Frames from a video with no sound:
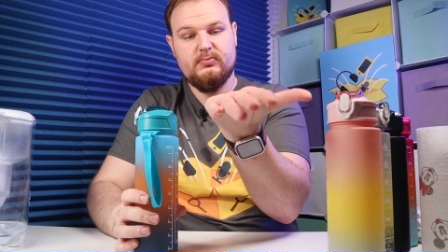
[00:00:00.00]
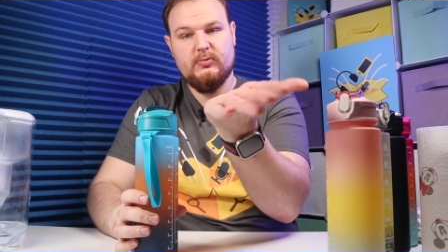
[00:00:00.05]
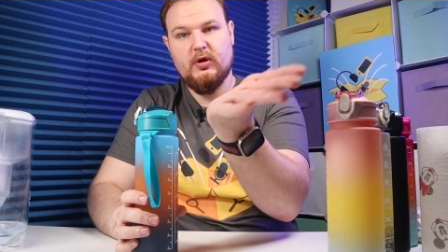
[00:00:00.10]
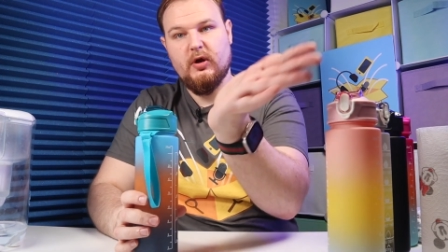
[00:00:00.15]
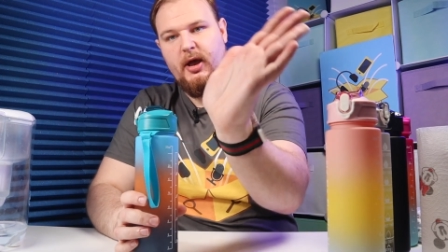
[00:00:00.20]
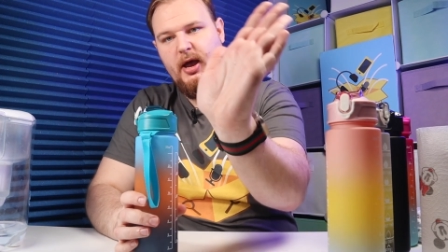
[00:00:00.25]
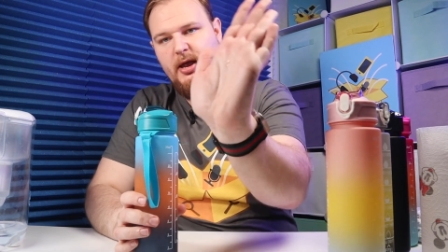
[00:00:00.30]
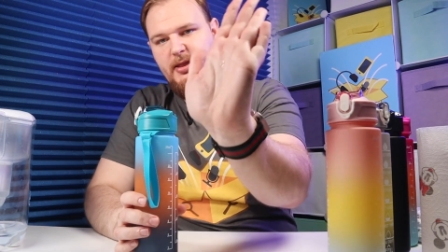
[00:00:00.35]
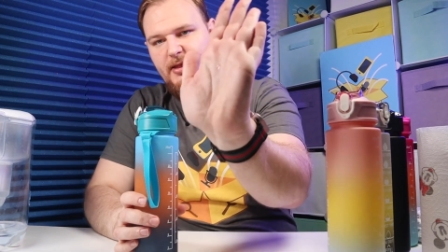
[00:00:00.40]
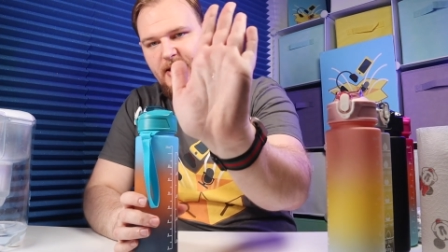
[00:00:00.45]

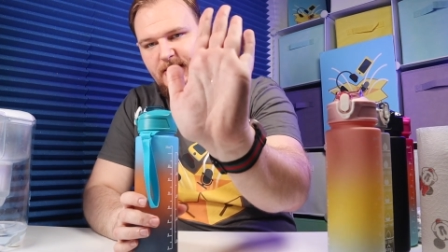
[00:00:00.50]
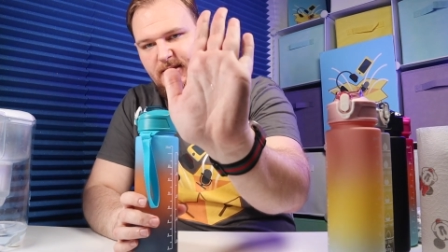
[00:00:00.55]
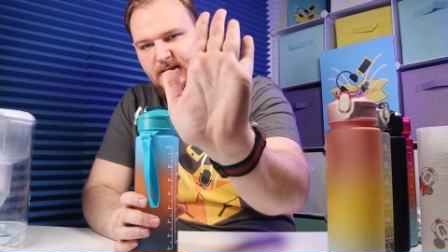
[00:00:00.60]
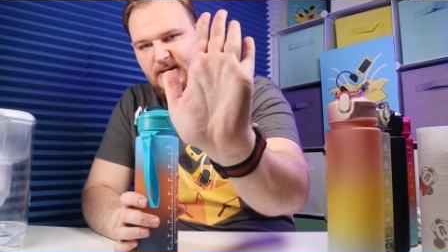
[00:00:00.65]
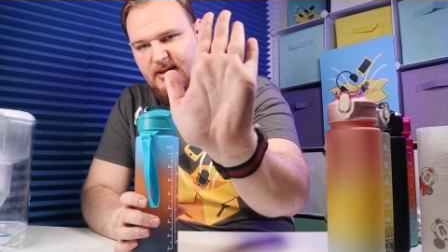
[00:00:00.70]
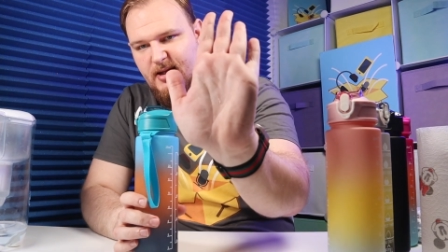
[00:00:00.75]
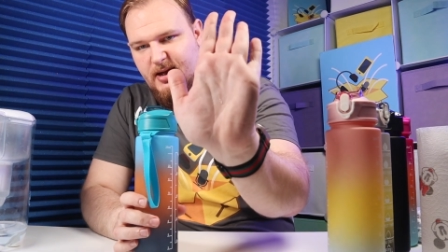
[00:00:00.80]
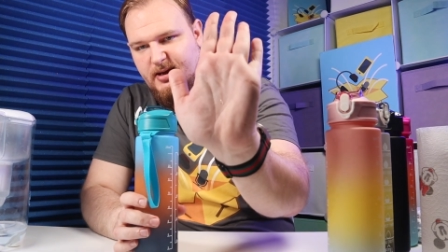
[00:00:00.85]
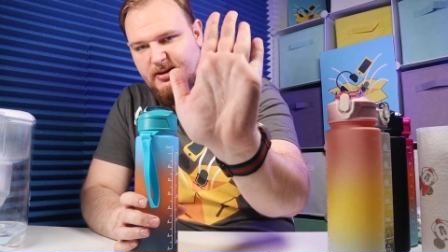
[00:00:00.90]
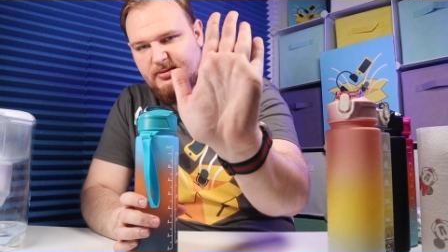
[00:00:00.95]
Okay,
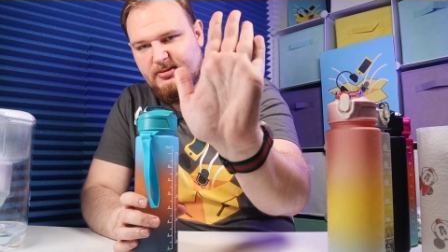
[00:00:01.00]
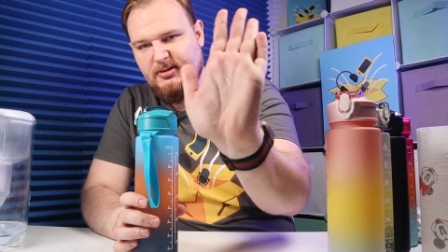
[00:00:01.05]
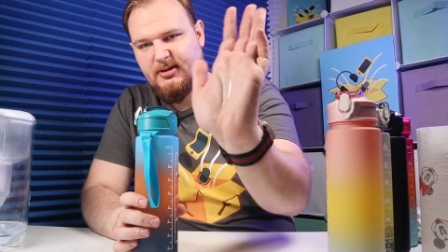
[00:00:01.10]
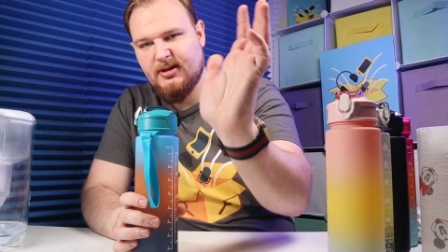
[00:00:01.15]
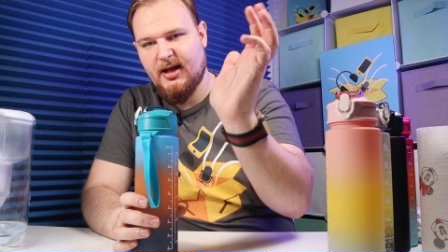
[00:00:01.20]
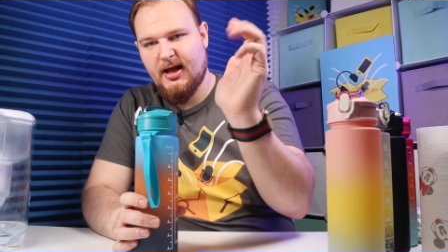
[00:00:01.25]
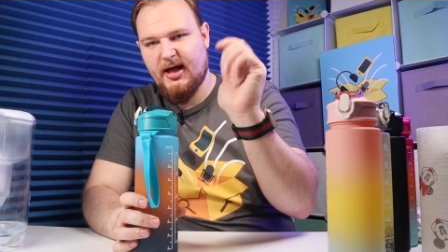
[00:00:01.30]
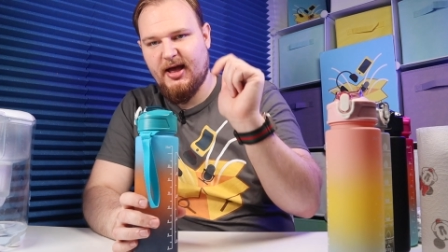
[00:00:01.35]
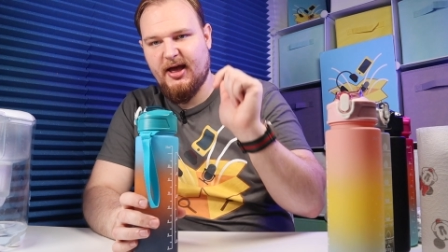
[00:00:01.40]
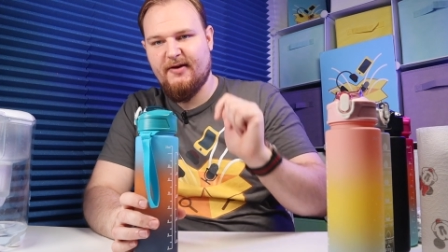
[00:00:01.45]
99.
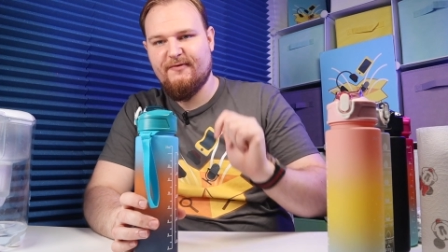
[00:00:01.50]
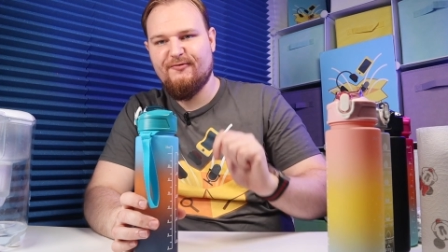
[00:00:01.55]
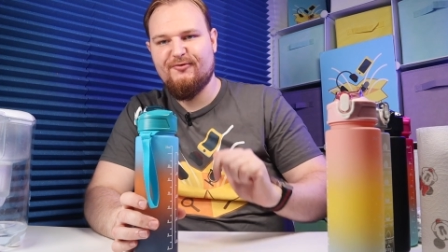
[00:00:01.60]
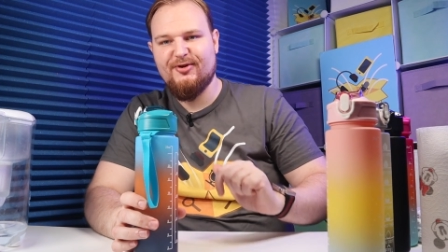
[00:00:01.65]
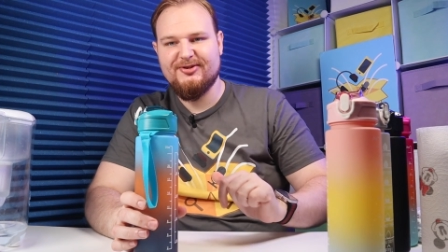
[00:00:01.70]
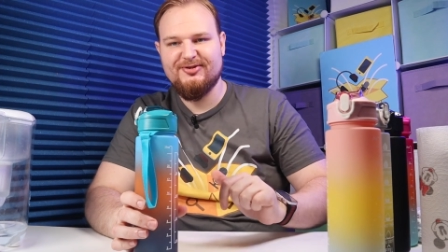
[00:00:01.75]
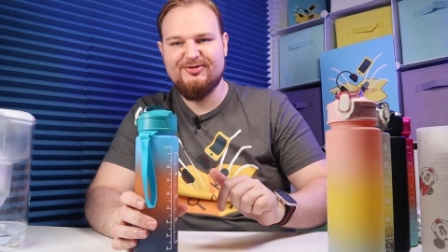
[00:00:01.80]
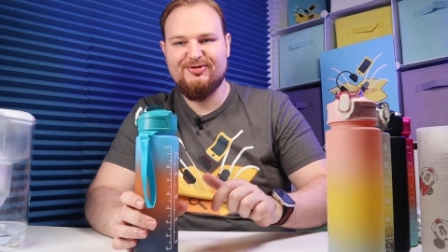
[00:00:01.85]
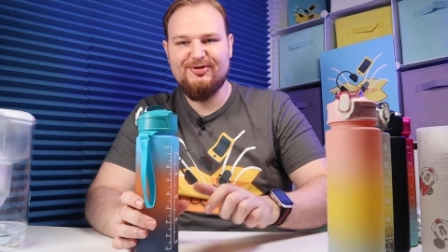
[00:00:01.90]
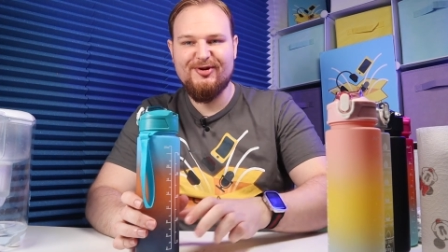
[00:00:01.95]
I have
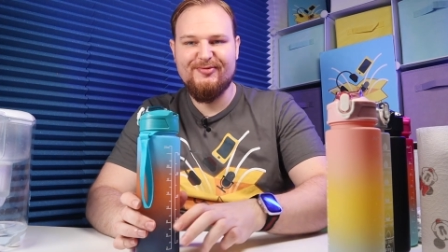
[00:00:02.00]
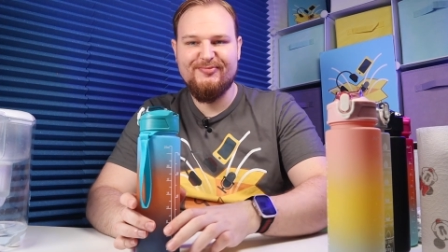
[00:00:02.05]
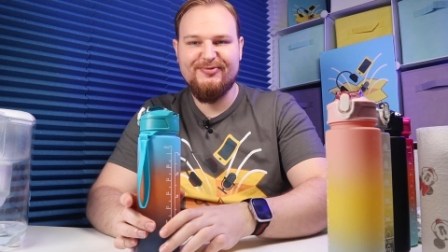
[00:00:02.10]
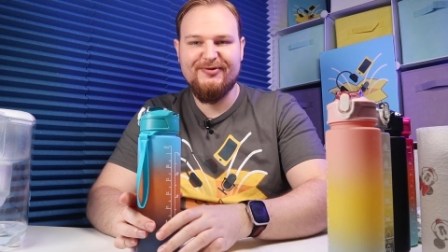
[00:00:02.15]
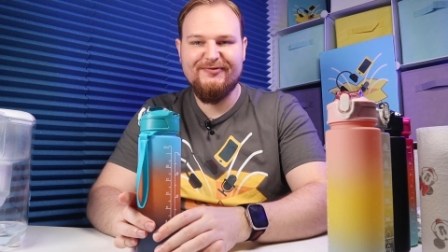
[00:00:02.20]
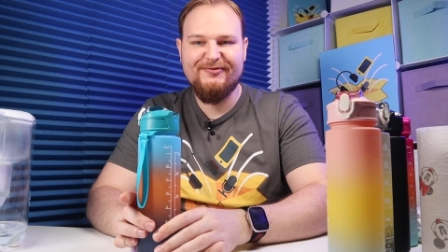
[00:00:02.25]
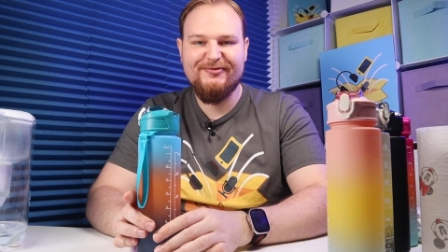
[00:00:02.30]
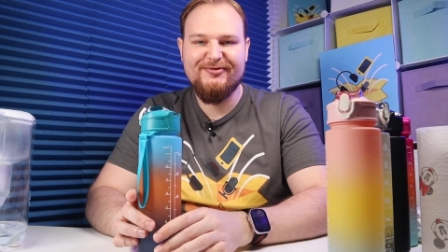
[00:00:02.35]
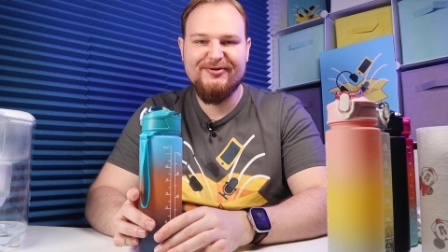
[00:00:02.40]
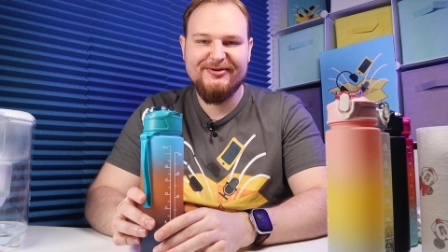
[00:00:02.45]
one drop
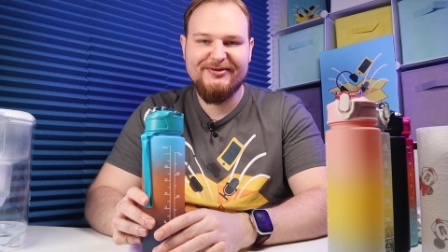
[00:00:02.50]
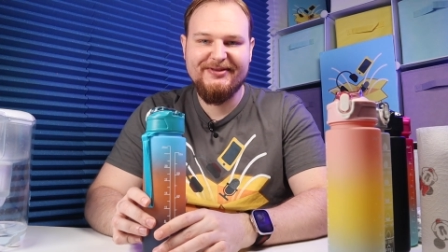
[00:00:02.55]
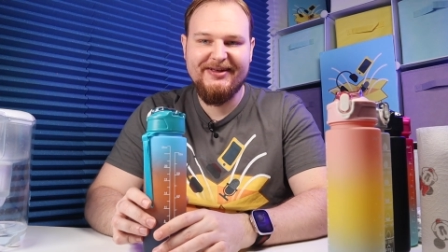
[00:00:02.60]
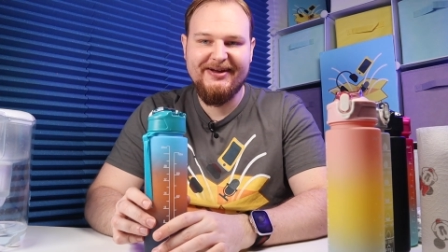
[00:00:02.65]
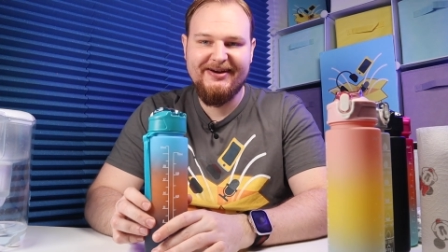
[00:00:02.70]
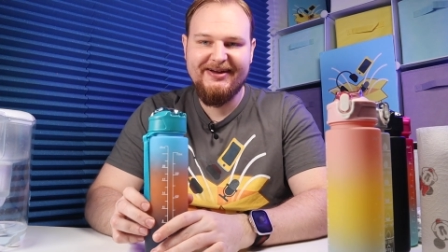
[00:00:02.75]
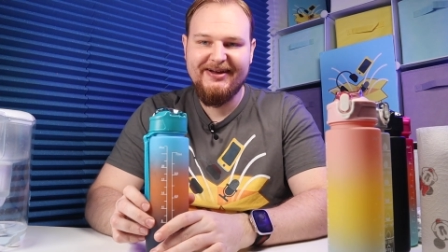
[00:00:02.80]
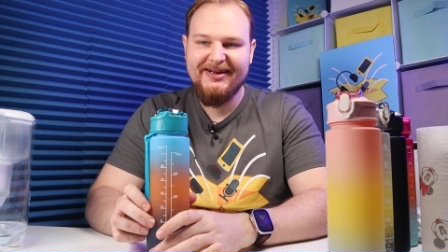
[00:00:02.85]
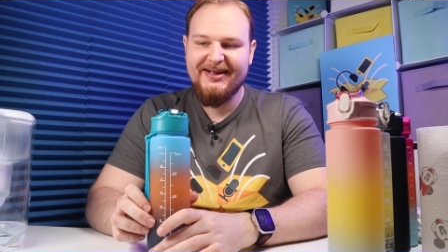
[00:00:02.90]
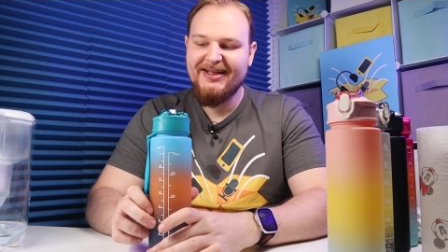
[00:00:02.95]
of
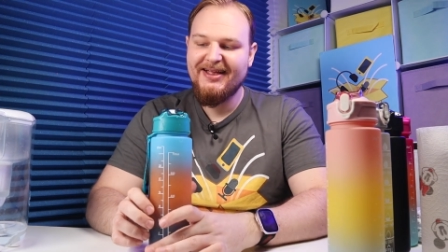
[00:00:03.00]
water.